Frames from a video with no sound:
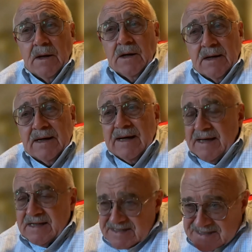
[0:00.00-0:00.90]

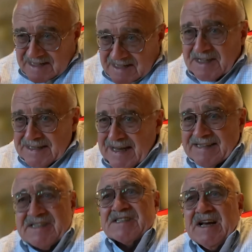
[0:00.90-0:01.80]
it doesn't
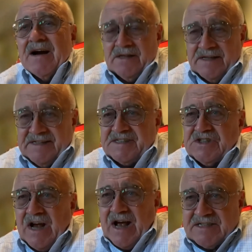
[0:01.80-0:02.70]
necessarily
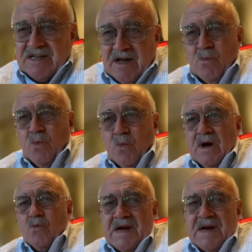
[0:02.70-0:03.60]
suggest that we
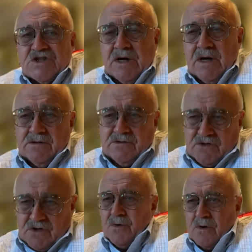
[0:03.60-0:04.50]
are reaching
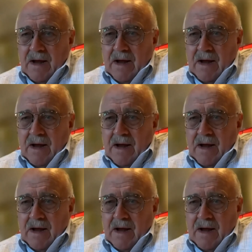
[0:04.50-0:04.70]
donor